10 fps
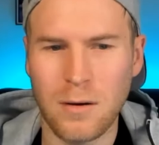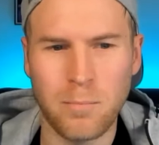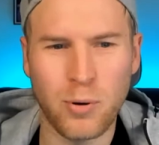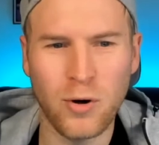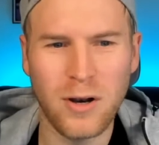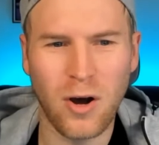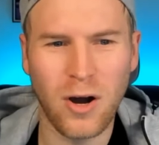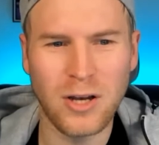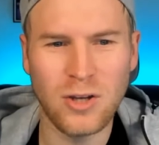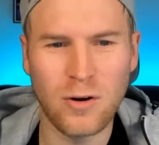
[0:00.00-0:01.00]
Put
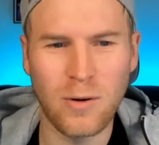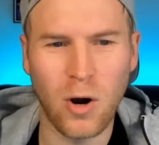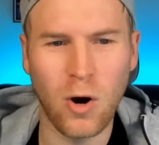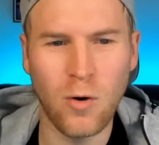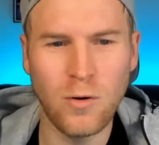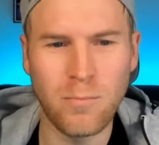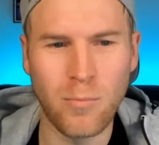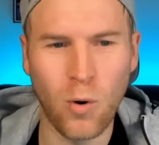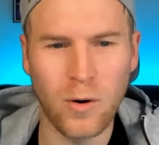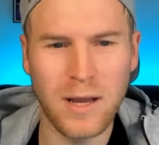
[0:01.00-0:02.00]
on your own
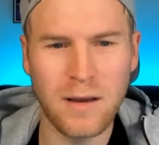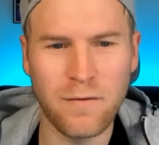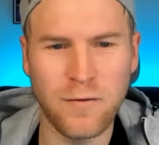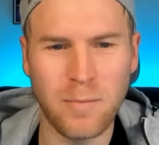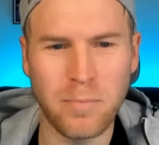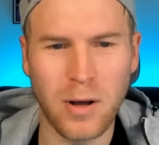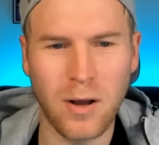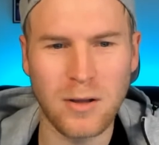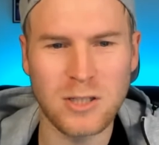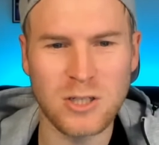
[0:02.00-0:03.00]
morning
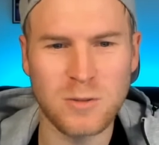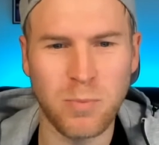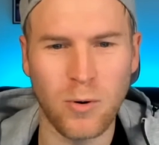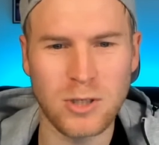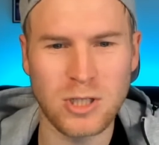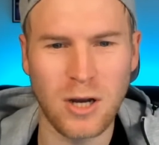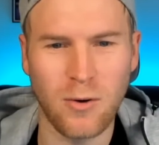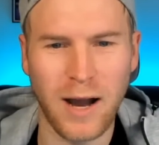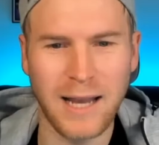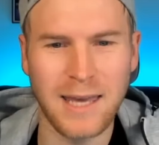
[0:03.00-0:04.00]
football sports
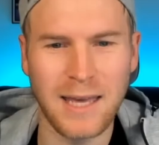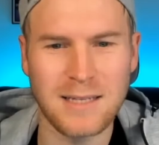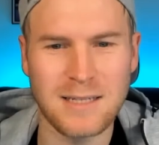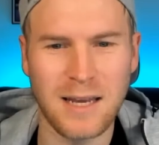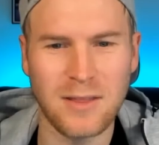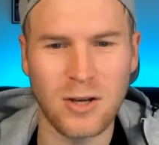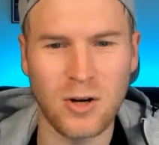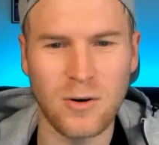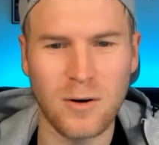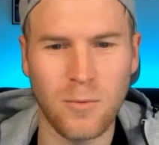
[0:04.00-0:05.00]
show. I can't stand the
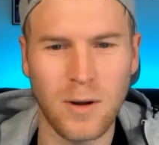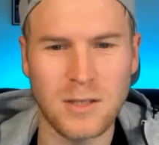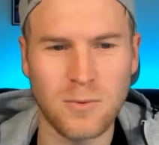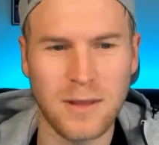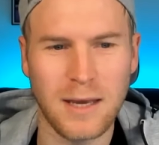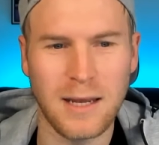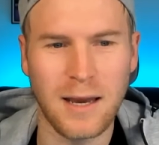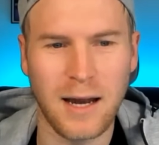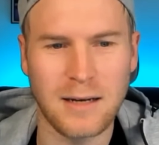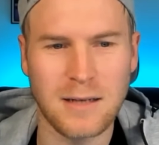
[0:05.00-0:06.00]
current ones with
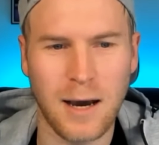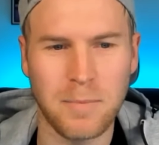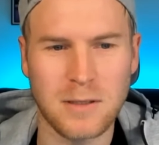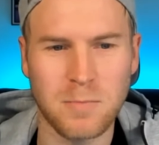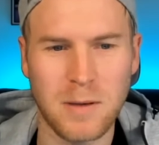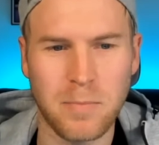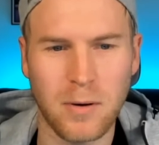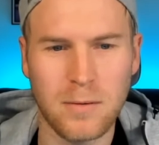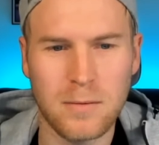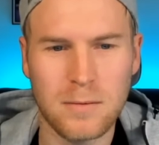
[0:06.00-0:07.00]
idiotic topics,
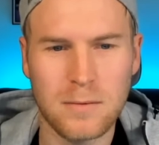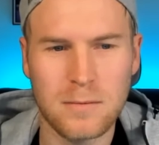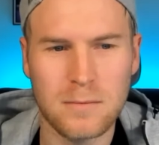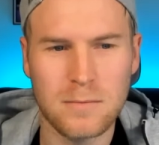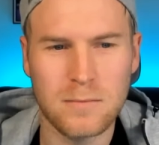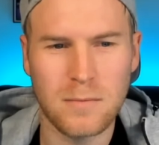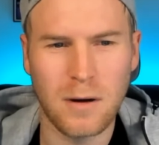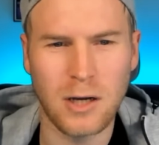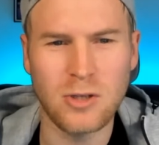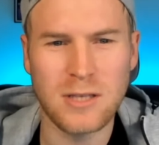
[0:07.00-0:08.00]
people.
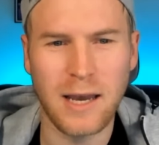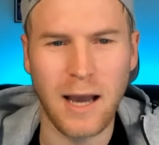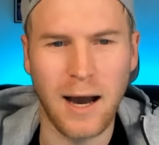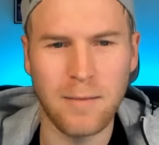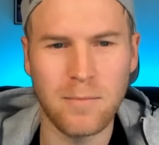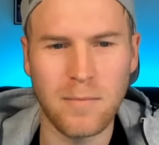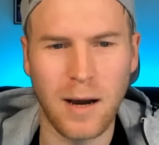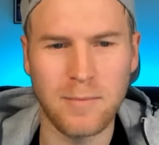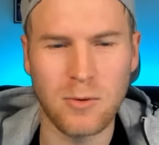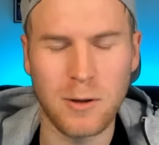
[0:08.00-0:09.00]
Are you saying
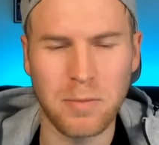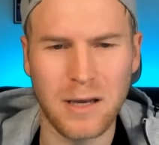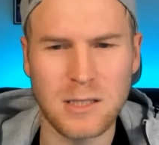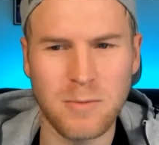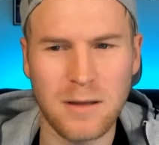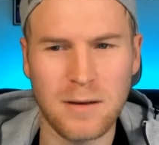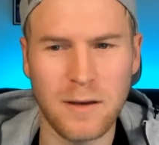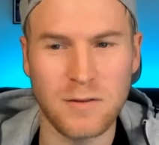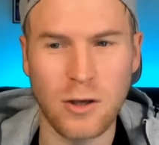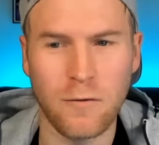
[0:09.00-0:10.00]
I'm the replacement?
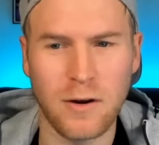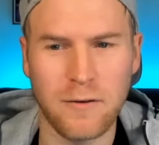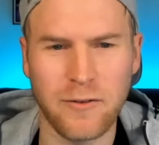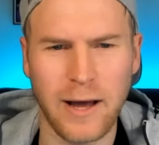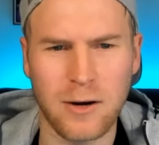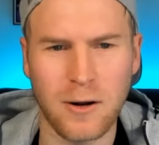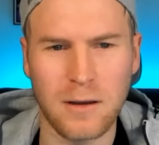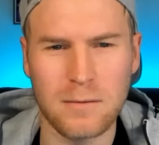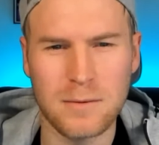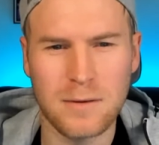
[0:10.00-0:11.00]
If so, very
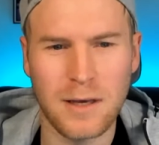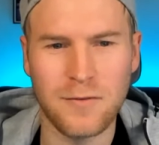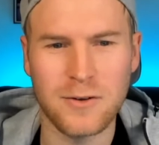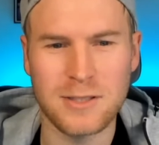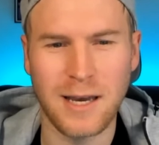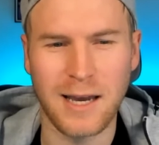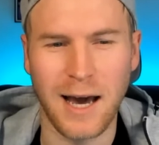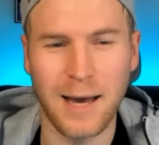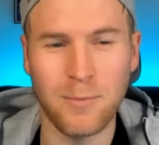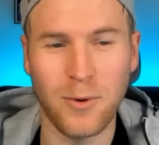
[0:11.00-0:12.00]
flattering. If you're saying
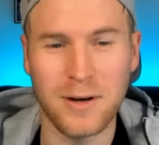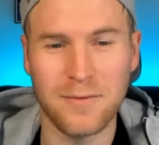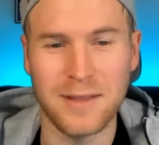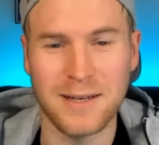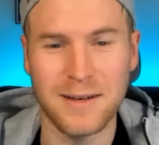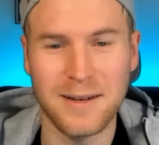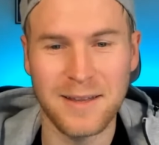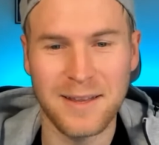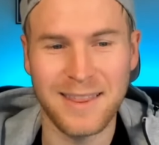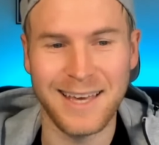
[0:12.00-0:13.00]
I'm one of the
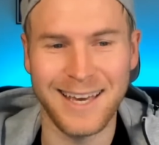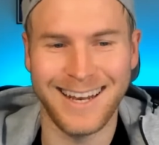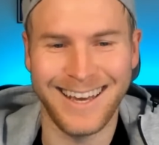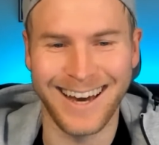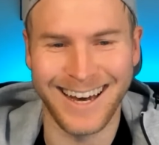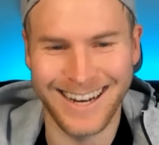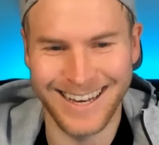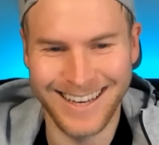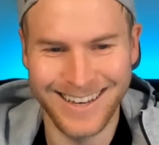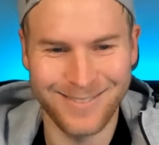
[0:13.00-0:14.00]

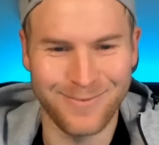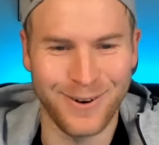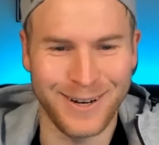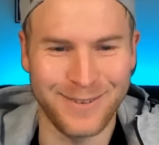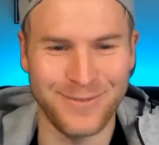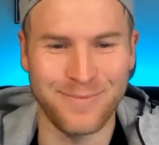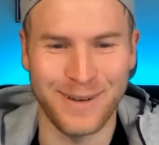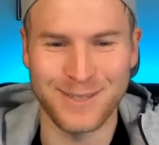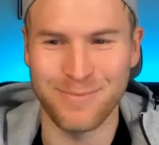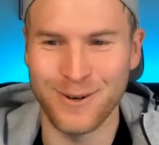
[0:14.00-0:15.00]
idiotic morning
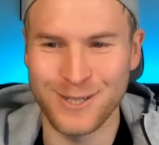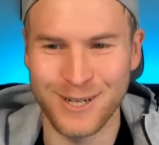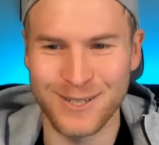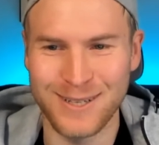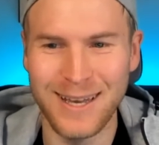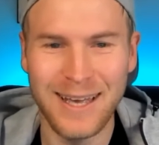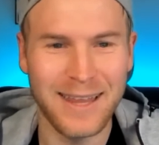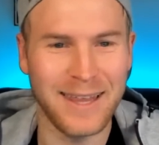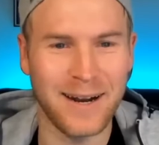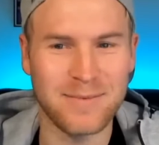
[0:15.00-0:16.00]
football sports shows,
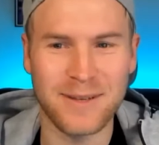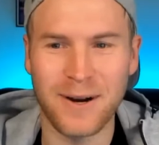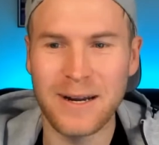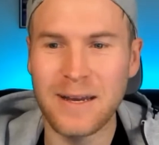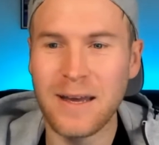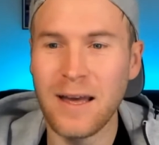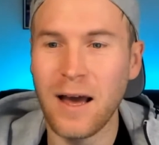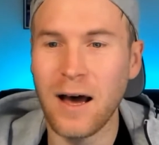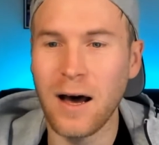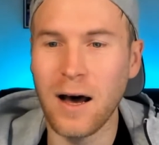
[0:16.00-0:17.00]
then I'm sorry.
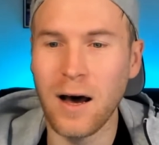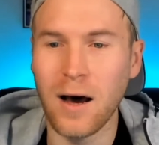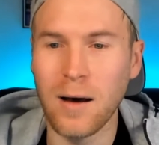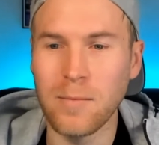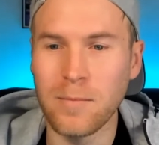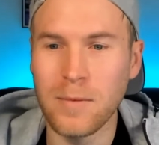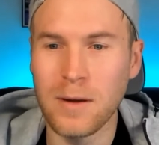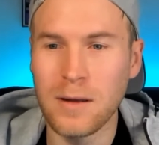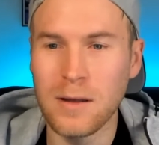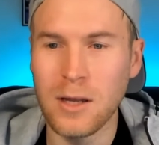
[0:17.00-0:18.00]

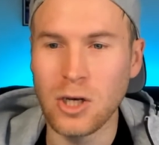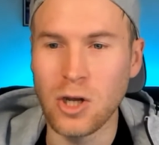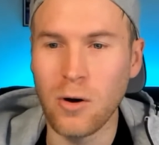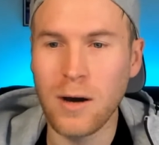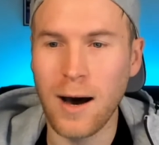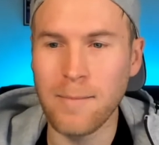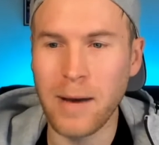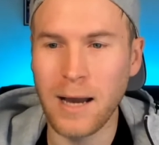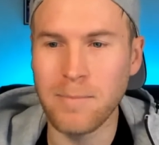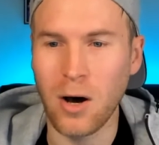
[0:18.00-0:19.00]
No
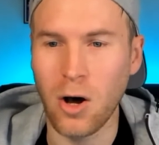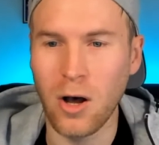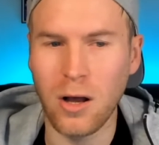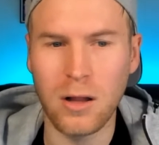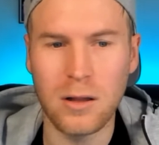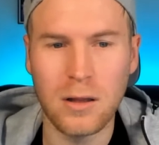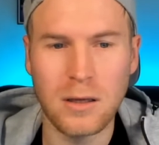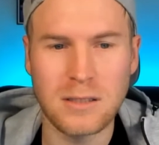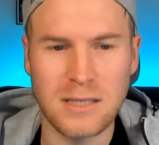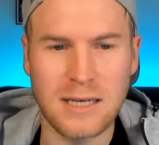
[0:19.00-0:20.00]
combine, but all
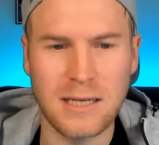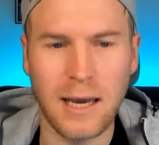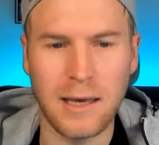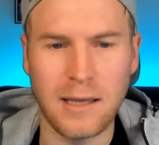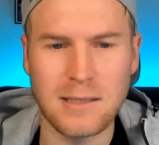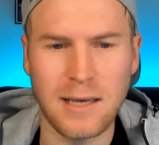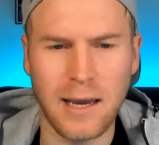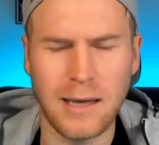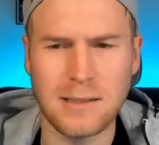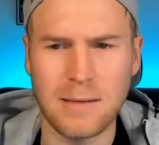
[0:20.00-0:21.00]
68
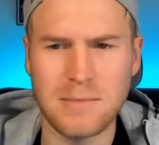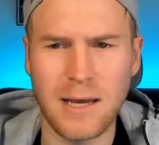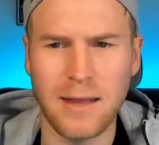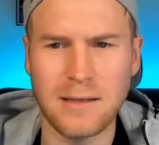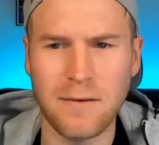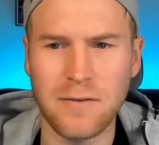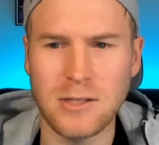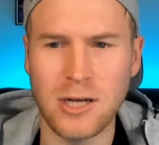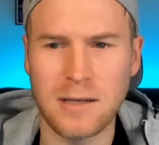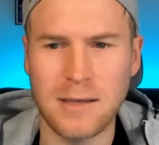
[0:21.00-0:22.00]
NCAA teams. Yeah, that definitely
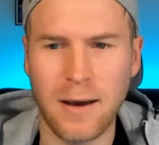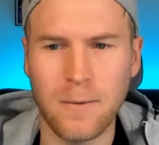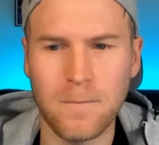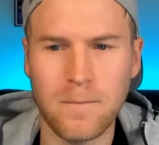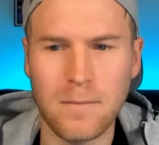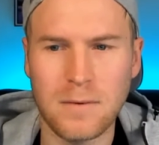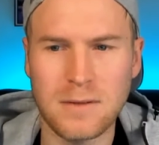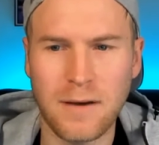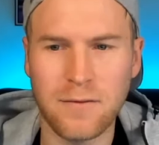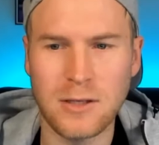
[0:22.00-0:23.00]
checks out.
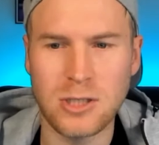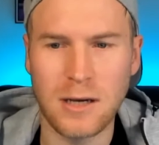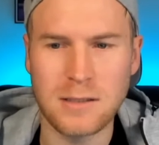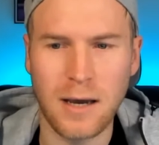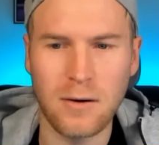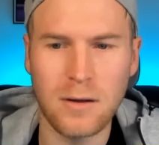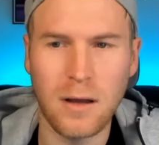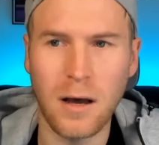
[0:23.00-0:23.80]
Definitely checks out.